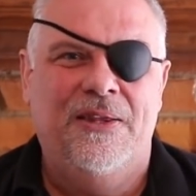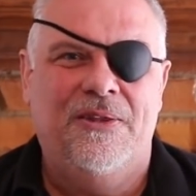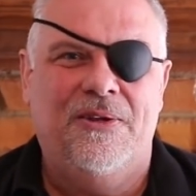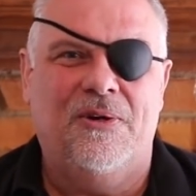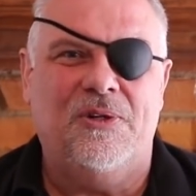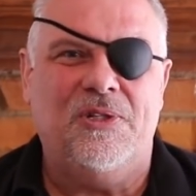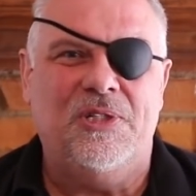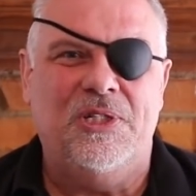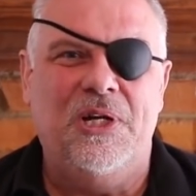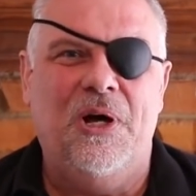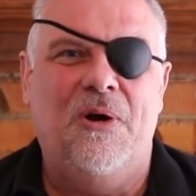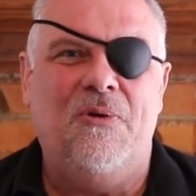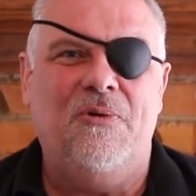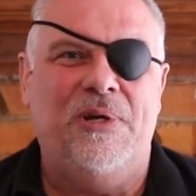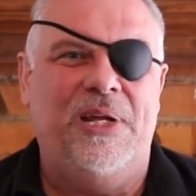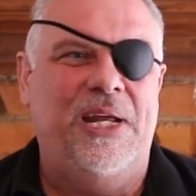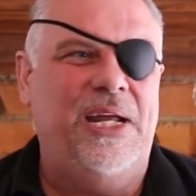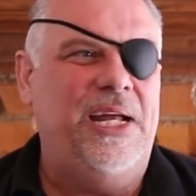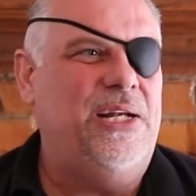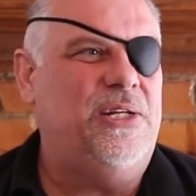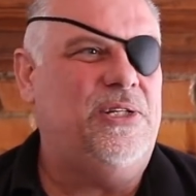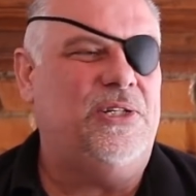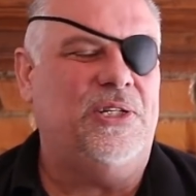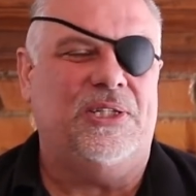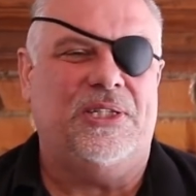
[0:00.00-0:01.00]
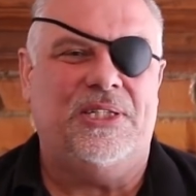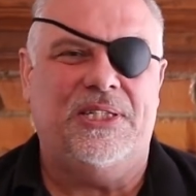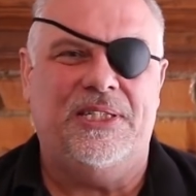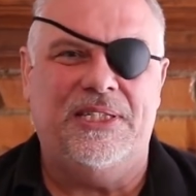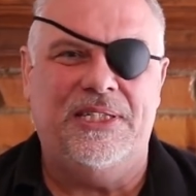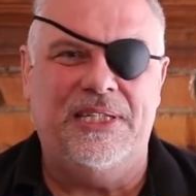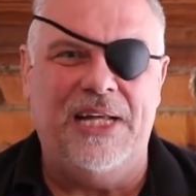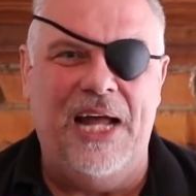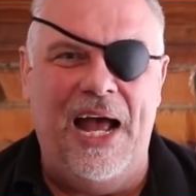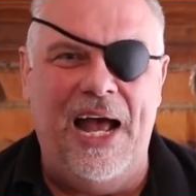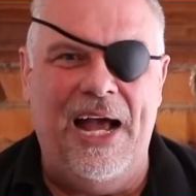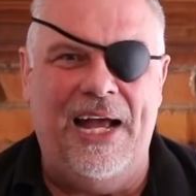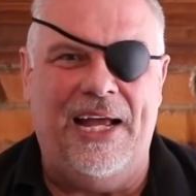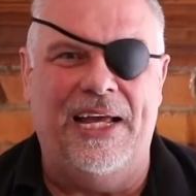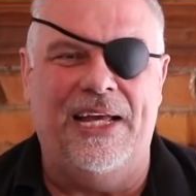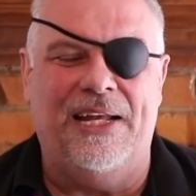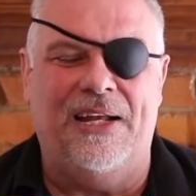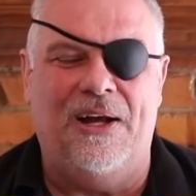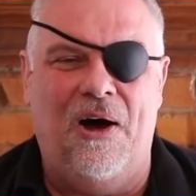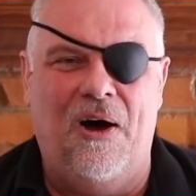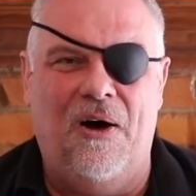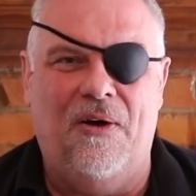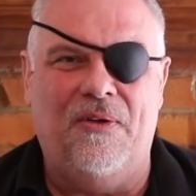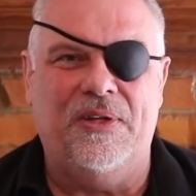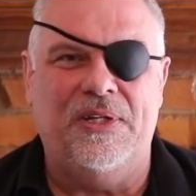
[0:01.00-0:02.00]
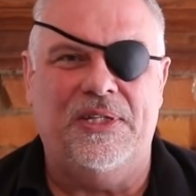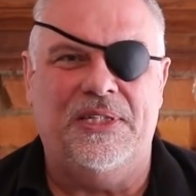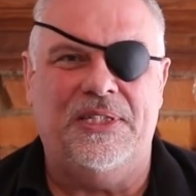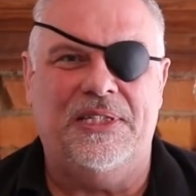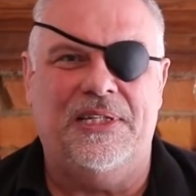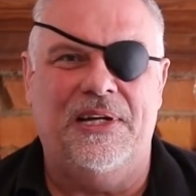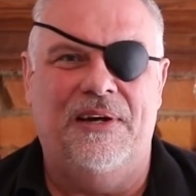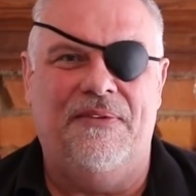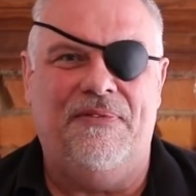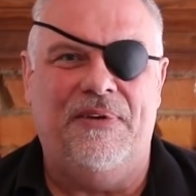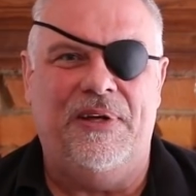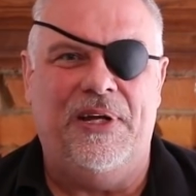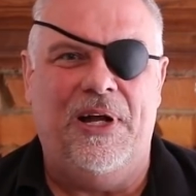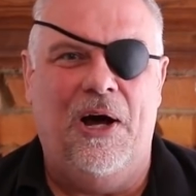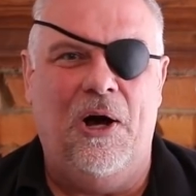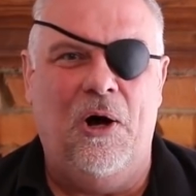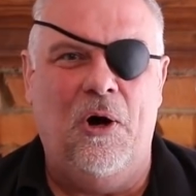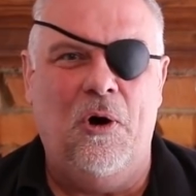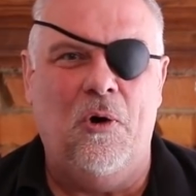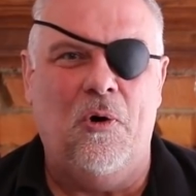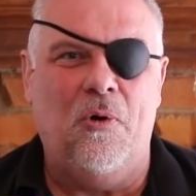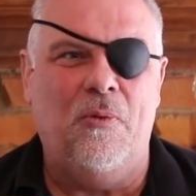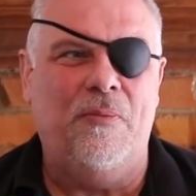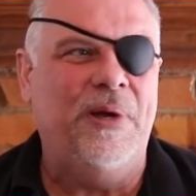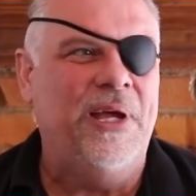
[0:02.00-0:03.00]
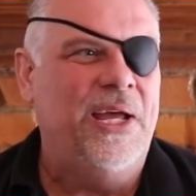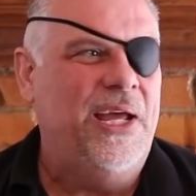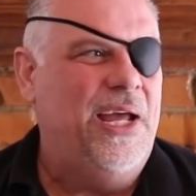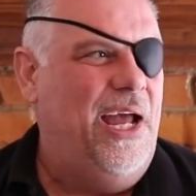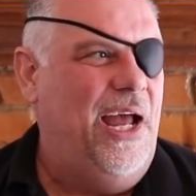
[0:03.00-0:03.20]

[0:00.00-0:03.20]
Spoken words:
There's no need just stacking all this stuff at home